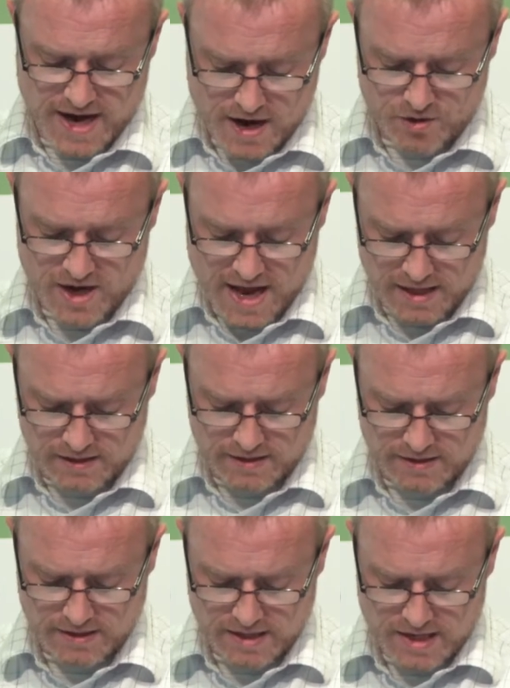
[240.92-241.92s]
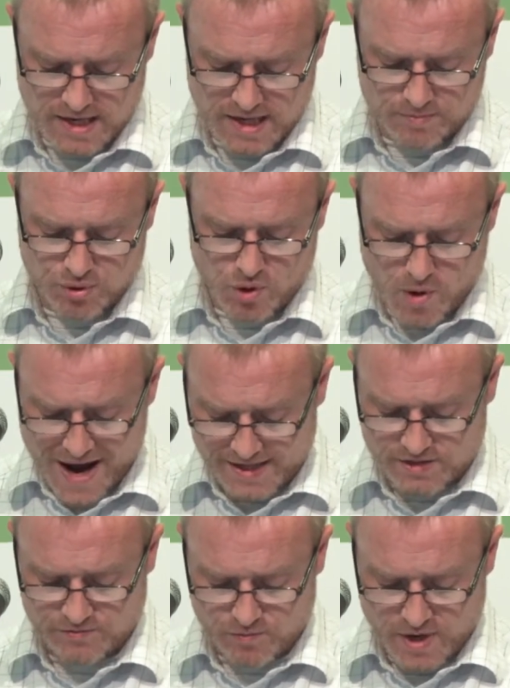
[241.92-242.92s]
carer health in
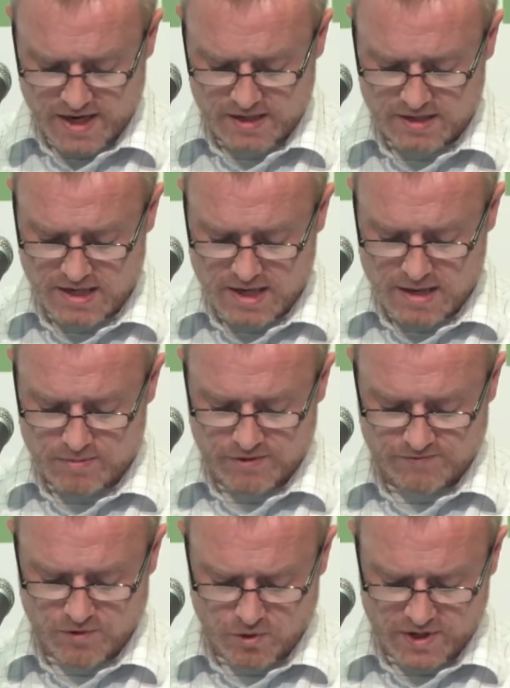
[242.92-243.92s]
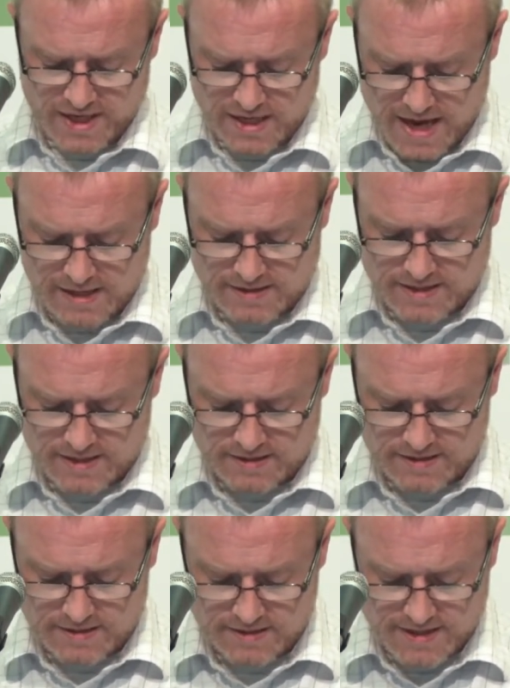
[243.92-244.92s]
proactive ways before ill health
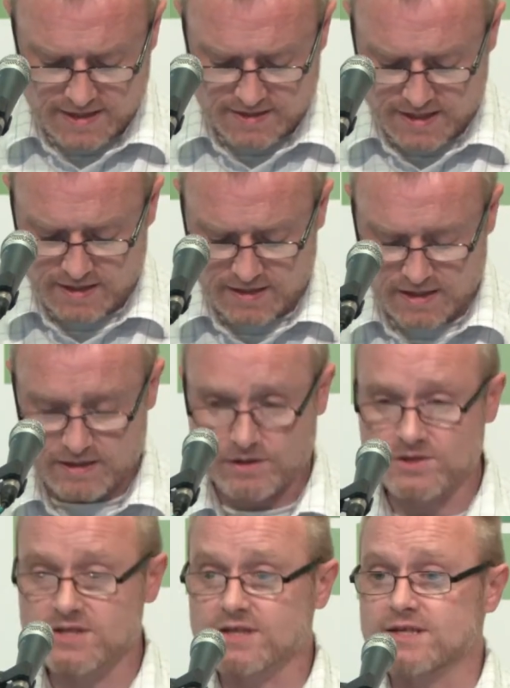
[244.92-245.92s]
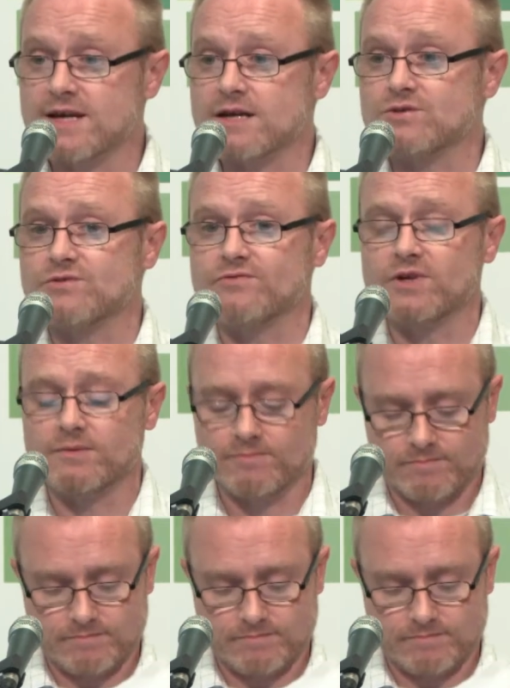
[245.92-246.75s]
sets in and there is a catastrophe.